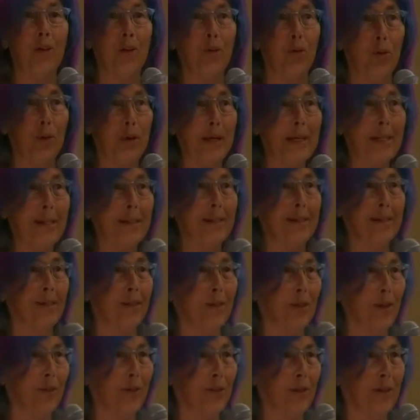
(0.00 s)
increases
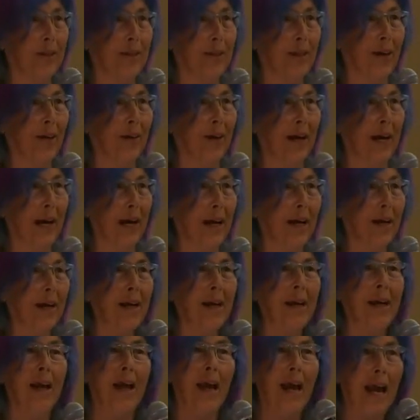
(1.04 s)
surface area
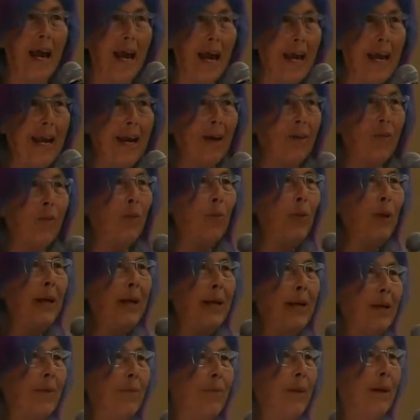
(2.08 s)
and we
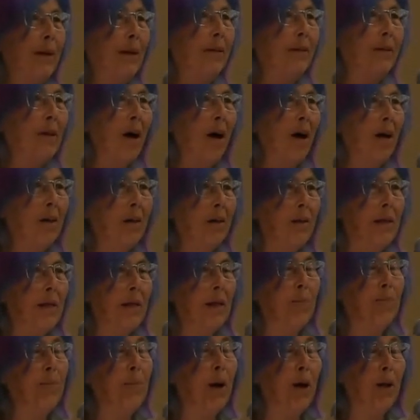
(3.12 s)
can build
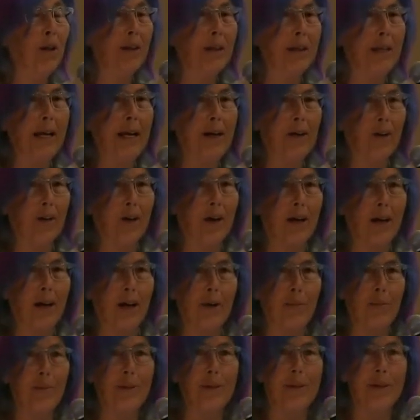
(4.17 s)
pollinator
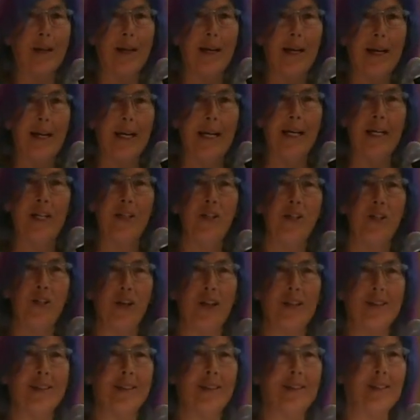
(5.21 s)
hubs in
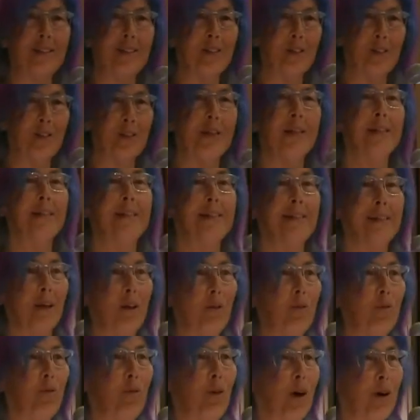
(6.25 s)
just this
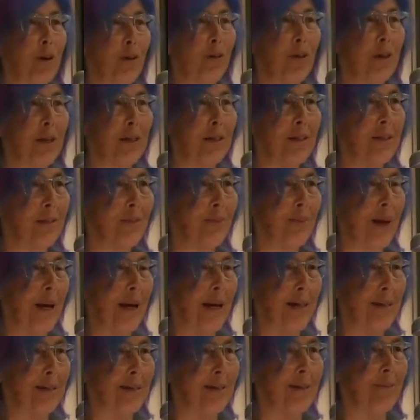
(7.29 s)
self-watering
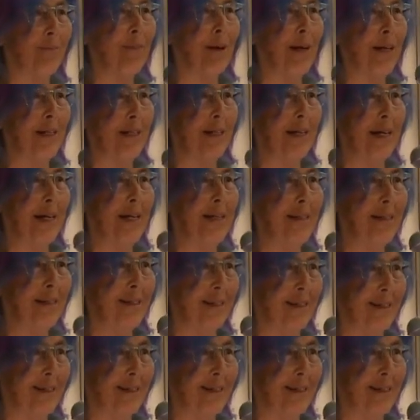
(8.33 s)
space that maintains